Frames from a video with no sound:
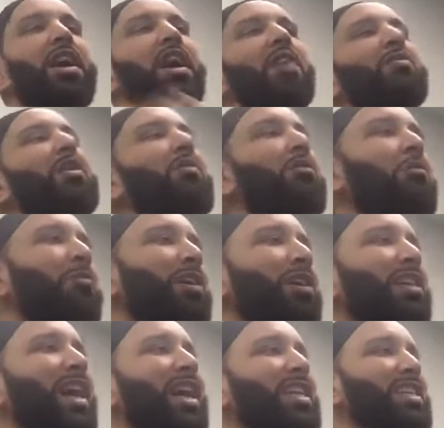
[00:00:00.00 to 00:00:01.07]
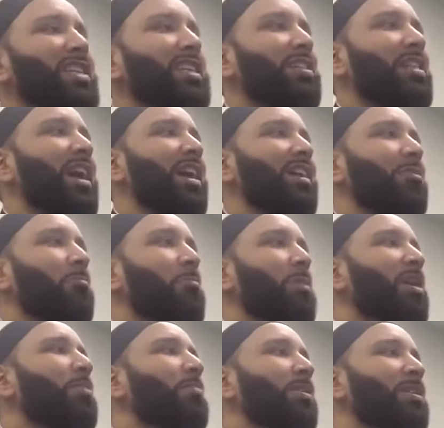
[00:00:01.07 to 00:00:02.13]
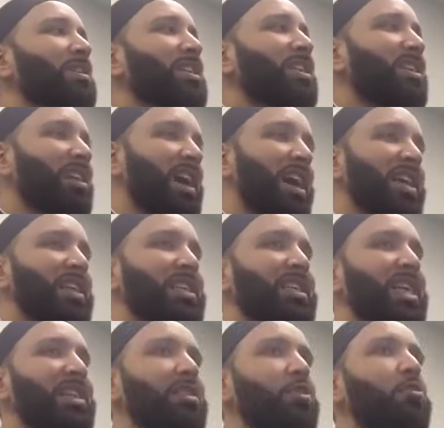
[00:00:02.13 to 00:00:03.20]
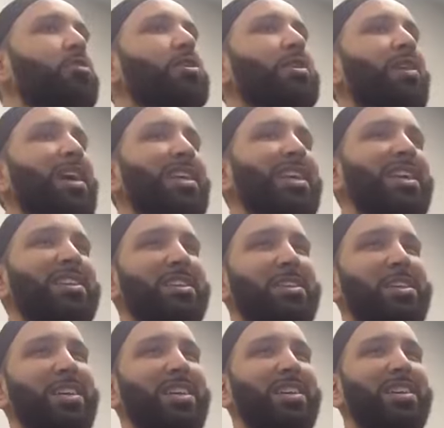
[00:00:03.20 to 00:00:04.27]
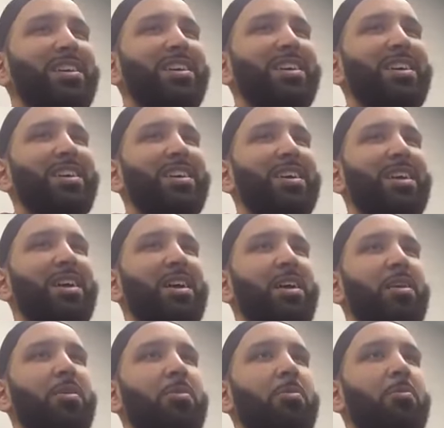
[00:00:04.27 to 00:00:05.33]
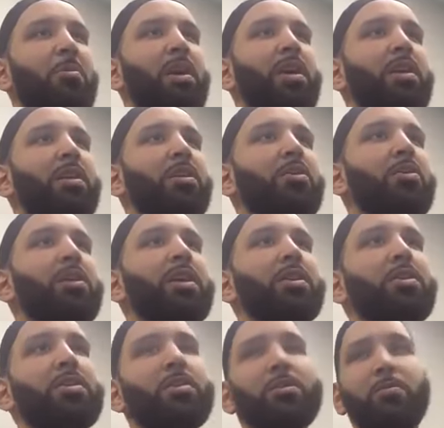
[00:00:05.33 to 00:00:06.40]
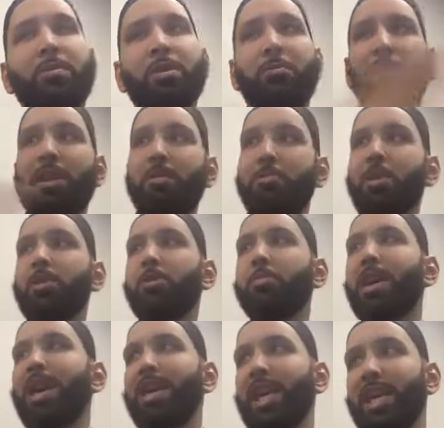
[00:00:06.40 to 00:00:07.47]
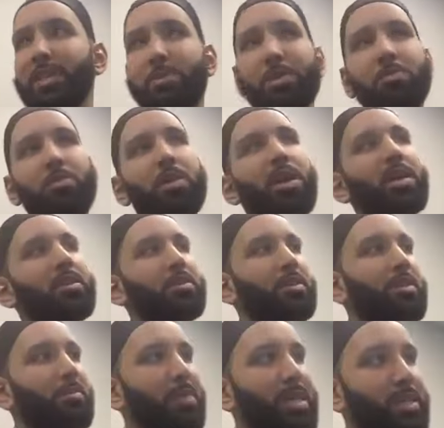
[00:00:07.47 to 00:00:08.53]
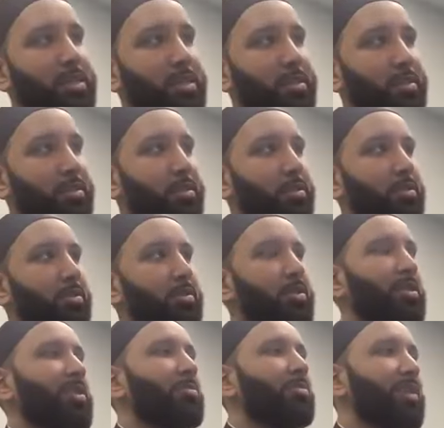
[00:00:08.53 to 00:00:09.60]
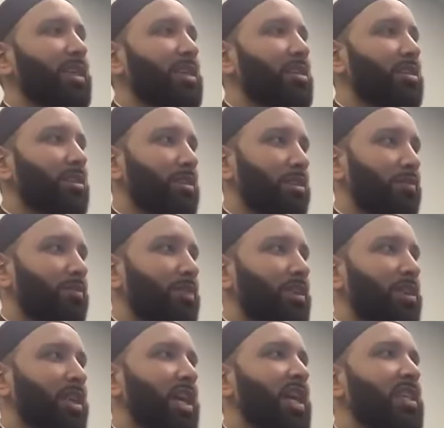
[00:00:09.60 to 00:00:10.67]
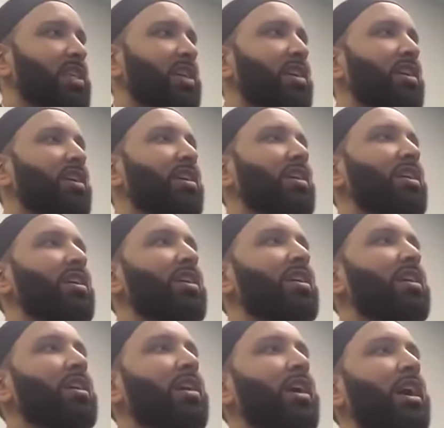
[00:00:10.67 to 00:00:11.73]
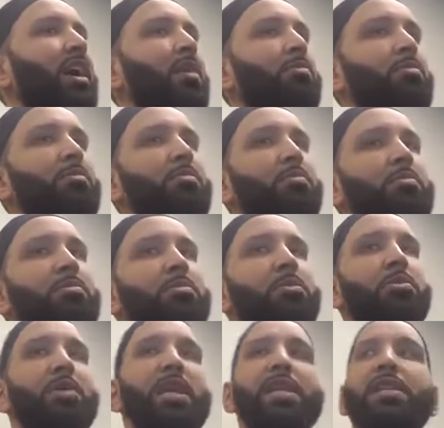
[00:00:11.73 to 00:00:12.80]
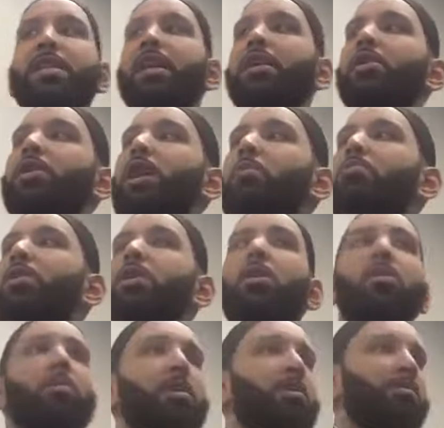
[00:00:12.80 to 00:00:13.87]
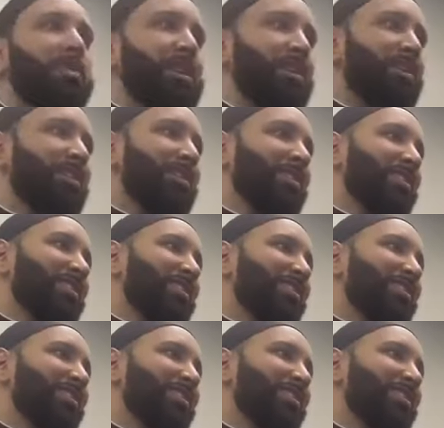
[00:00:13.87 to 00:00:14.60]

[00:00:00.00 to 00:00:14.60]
Have you ever realized that when a person dies, they lose their identity? When you're in your when, when your body has been brought to the masjid or to the place of the janaza, um, do they say, "Okay, bring Omar over here"?